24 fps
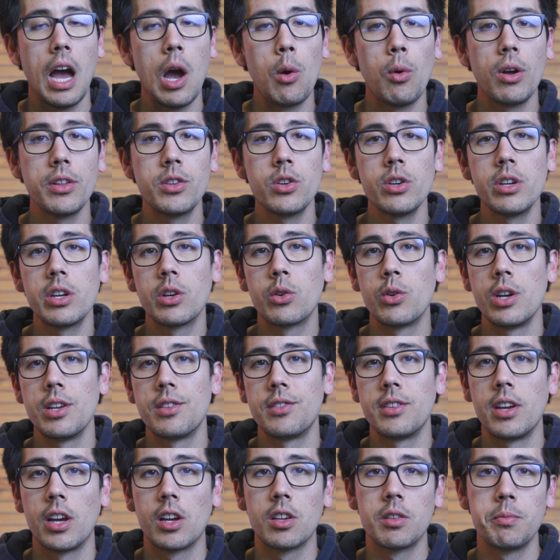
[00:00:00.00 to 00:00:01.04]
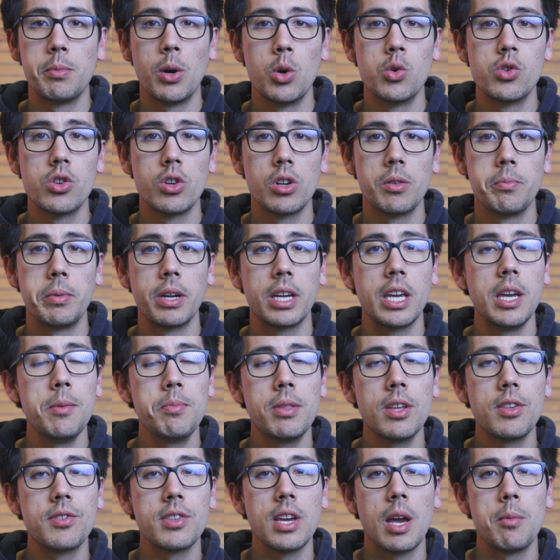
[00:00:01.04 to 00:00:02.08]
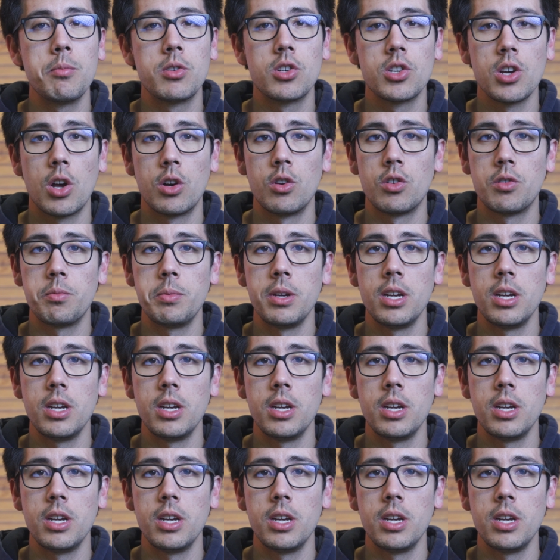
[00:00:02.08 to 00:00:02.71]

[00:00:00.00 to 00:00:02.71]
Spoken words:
I want to increase the exposure but keep the same shutter